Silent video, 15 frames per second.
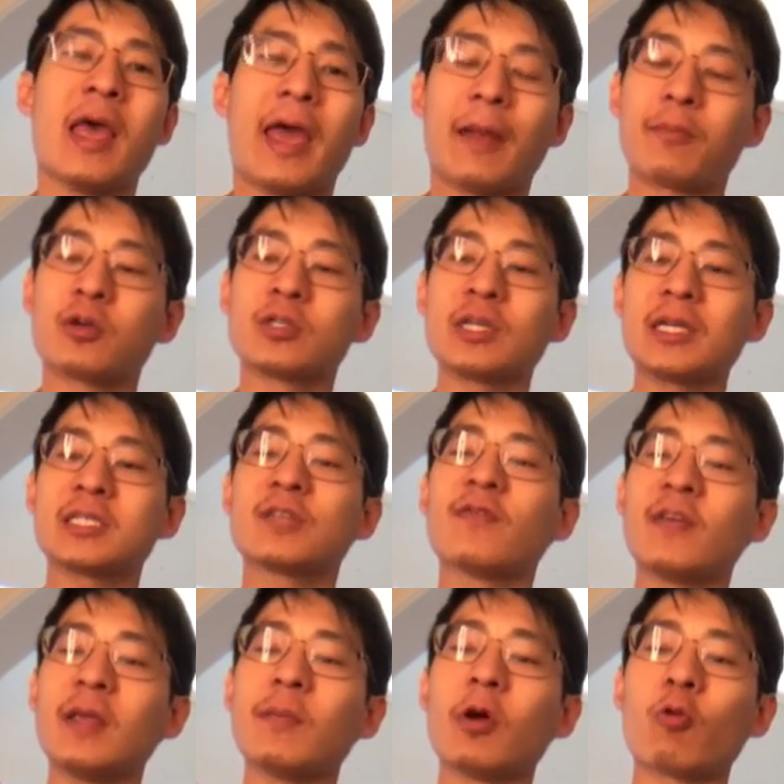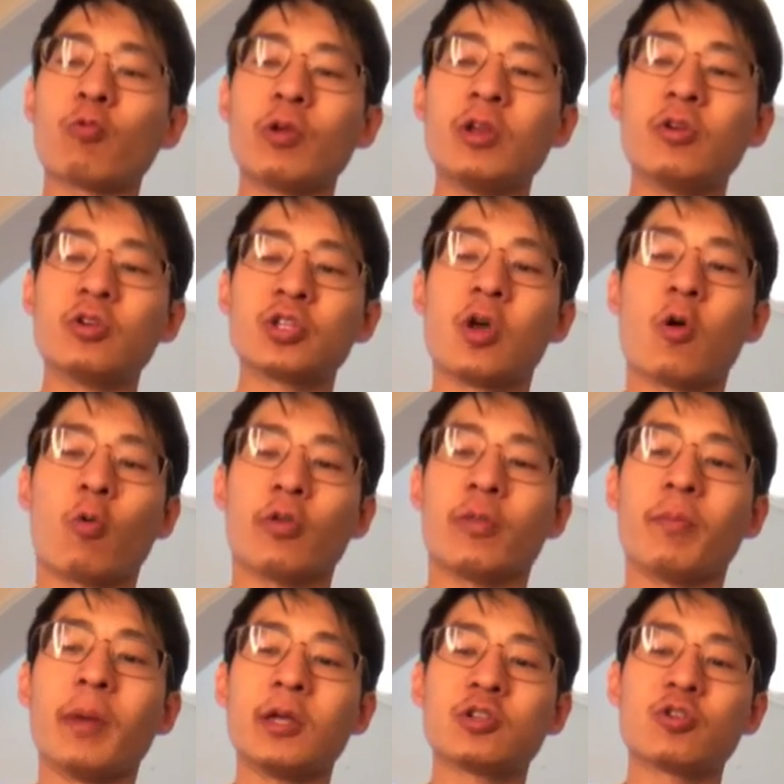and presents female readers with
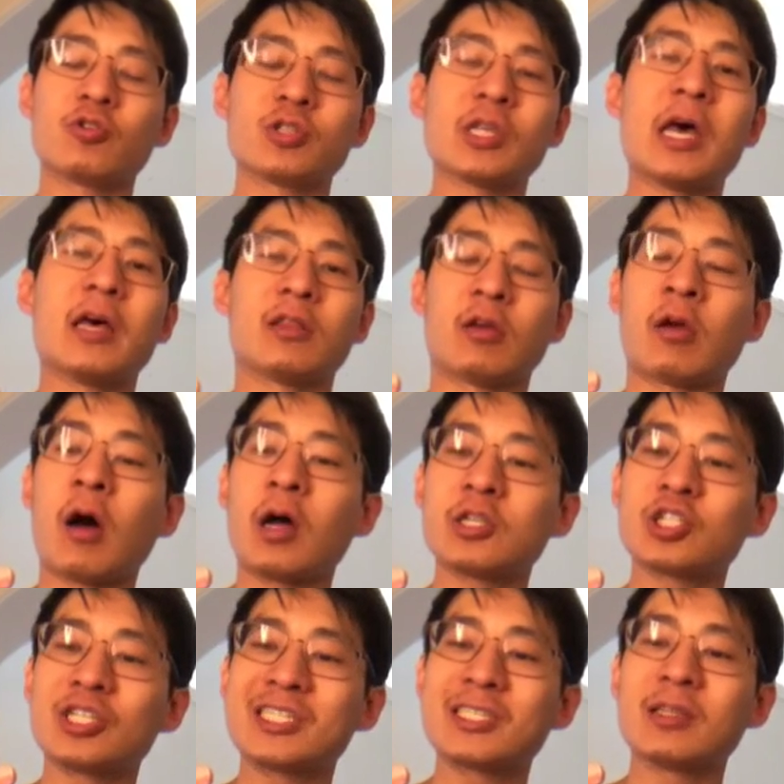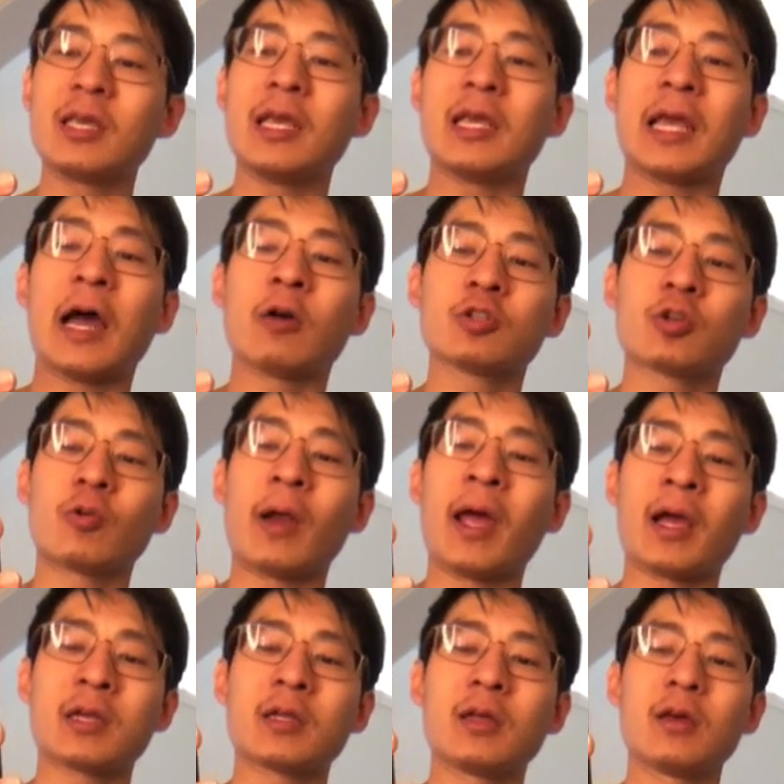measures to consciously
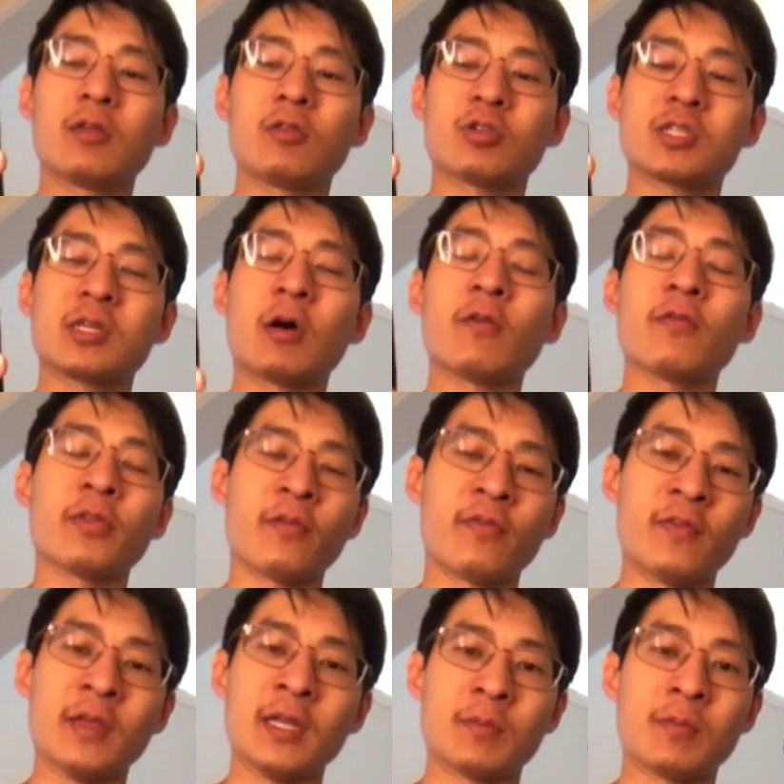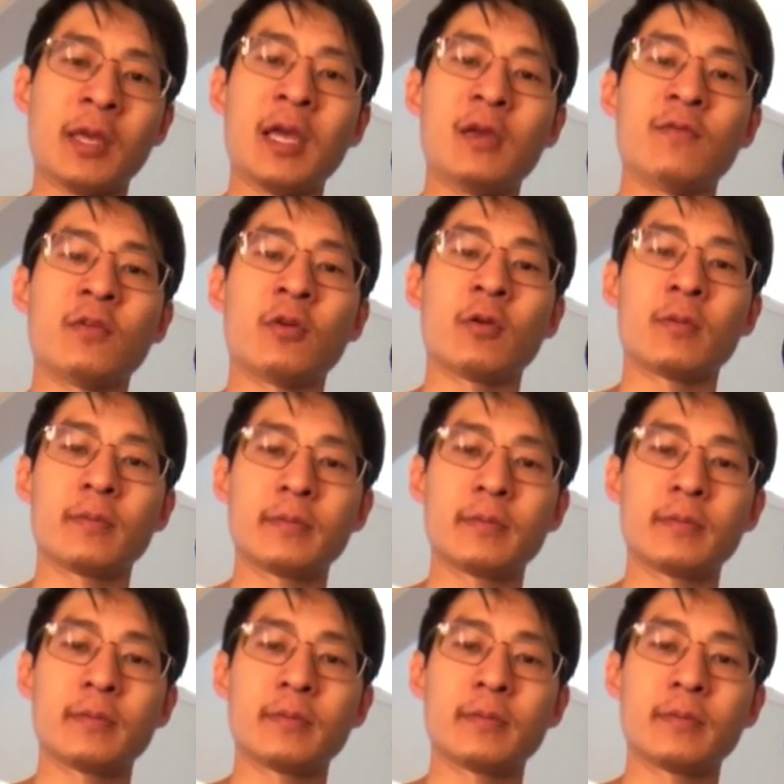counteract their self-defeating behavior.